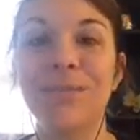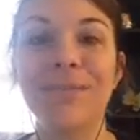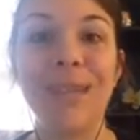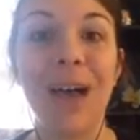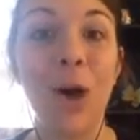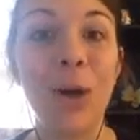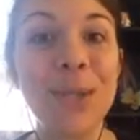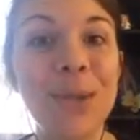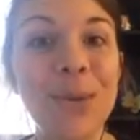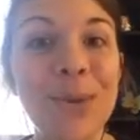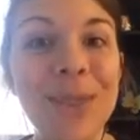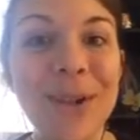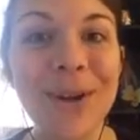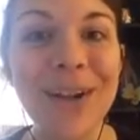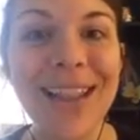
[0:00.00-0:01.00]
also
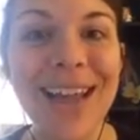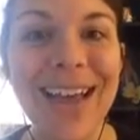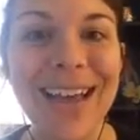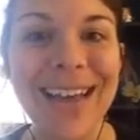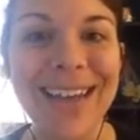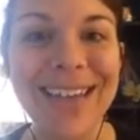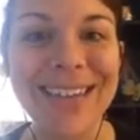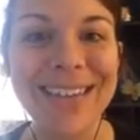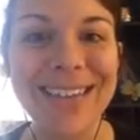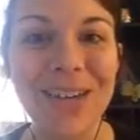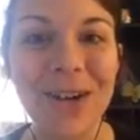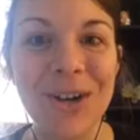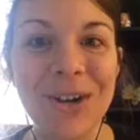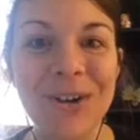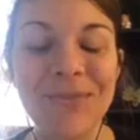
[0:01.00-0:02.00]
with your clients,
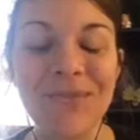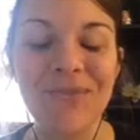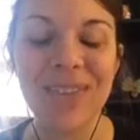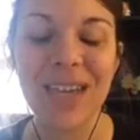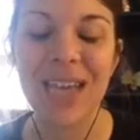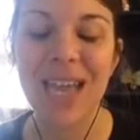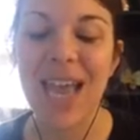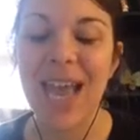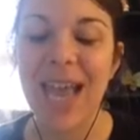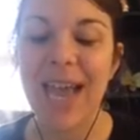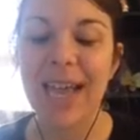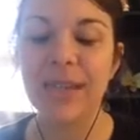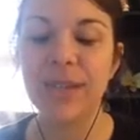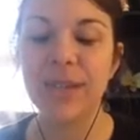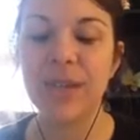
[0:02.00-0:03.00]

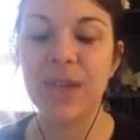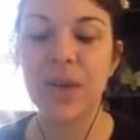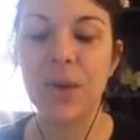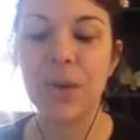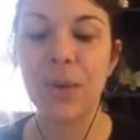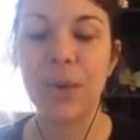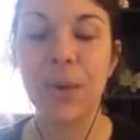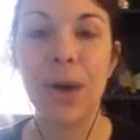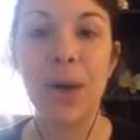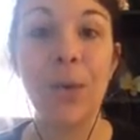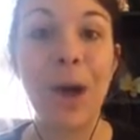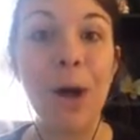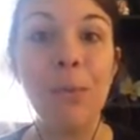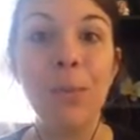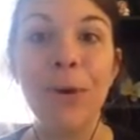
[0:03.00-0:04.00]
And so
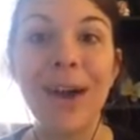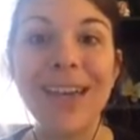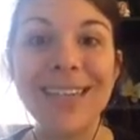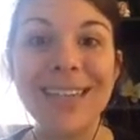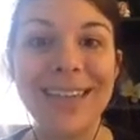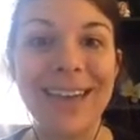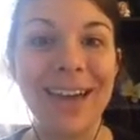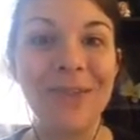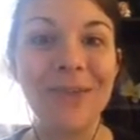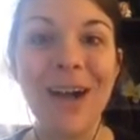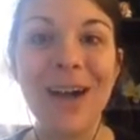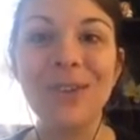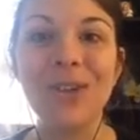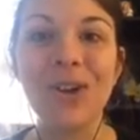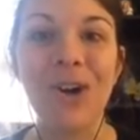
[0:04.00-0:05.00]
around pricing,
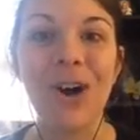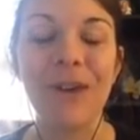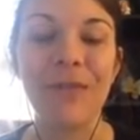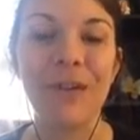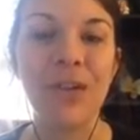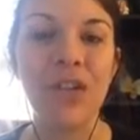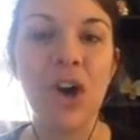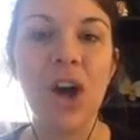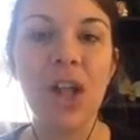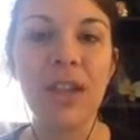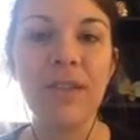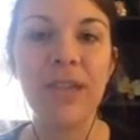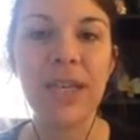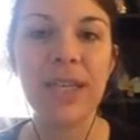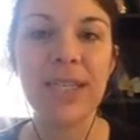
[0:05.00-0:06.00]
around your offers, all
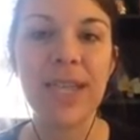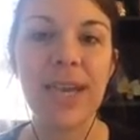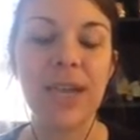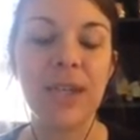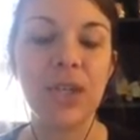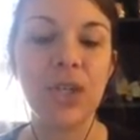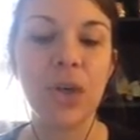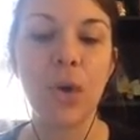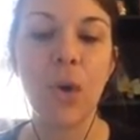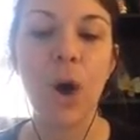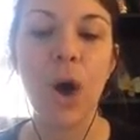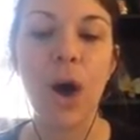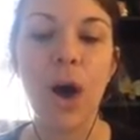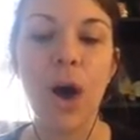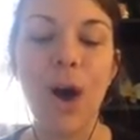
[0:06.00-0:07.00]
of these things. So
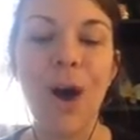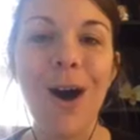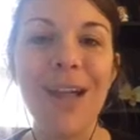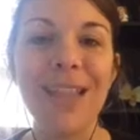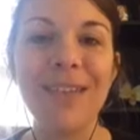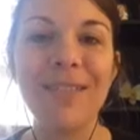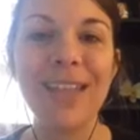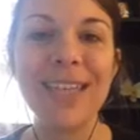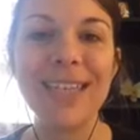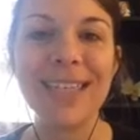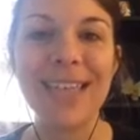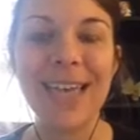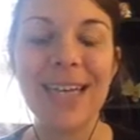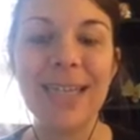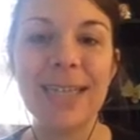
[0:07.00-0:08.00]
all of these
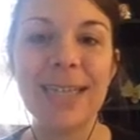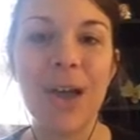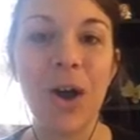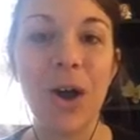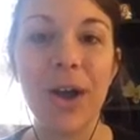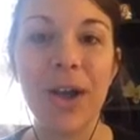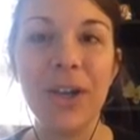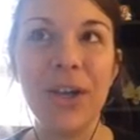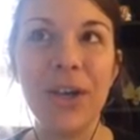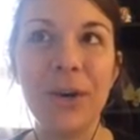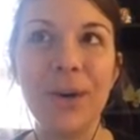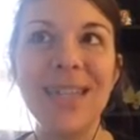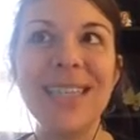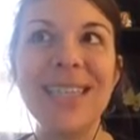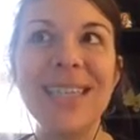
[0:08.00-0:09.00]
things,
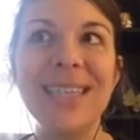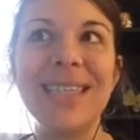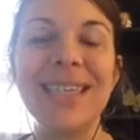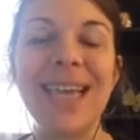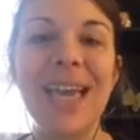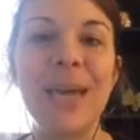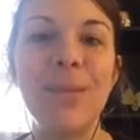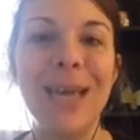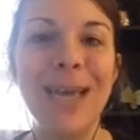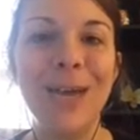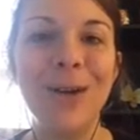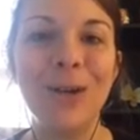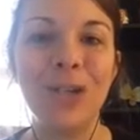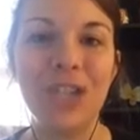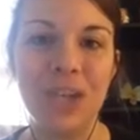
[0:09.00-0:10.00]
it's the same
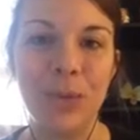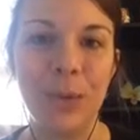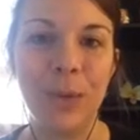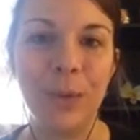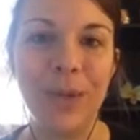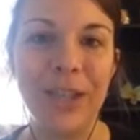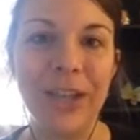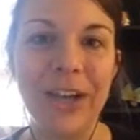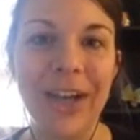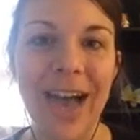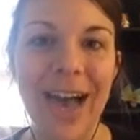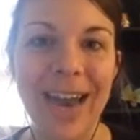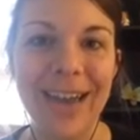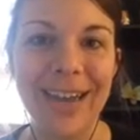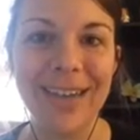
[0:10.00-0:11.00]
energy when we look
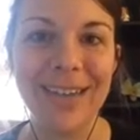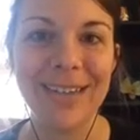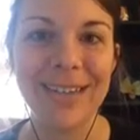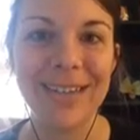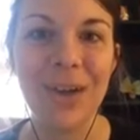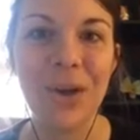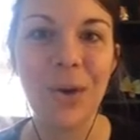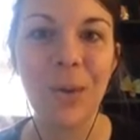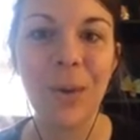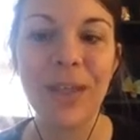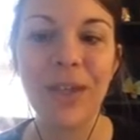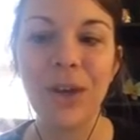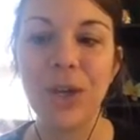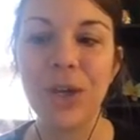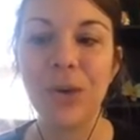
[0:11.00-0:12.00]
at it,
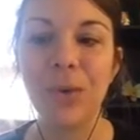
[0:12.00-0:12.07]
whether you